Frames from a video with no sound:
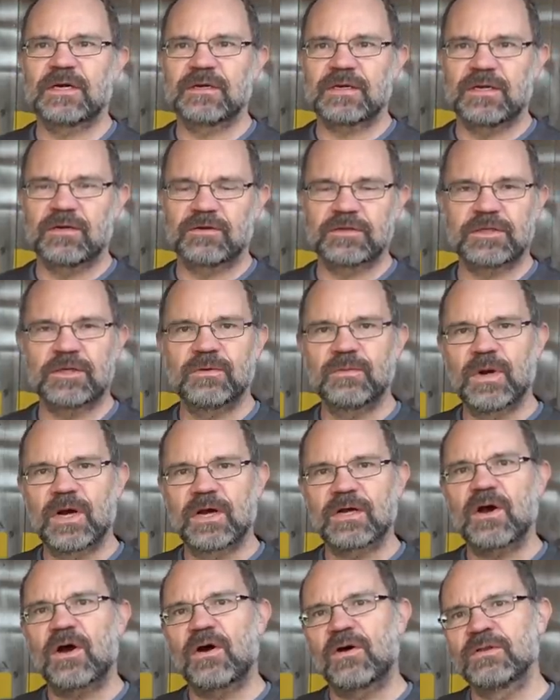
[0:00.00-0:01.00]
archaeological
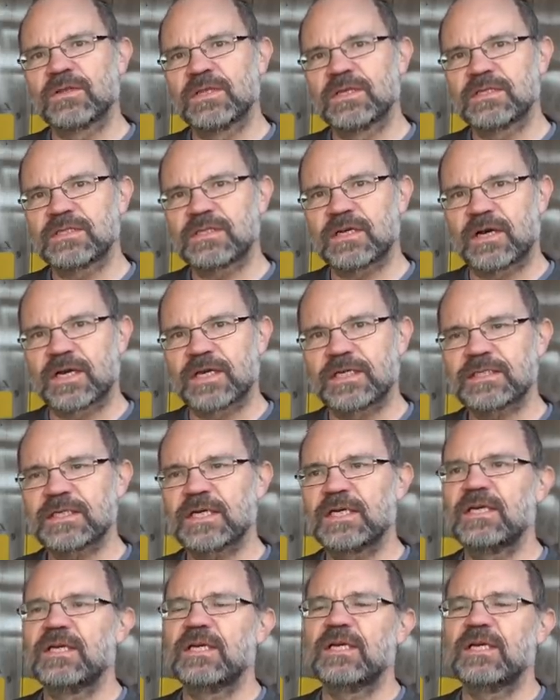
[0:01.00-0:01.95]
work on the site.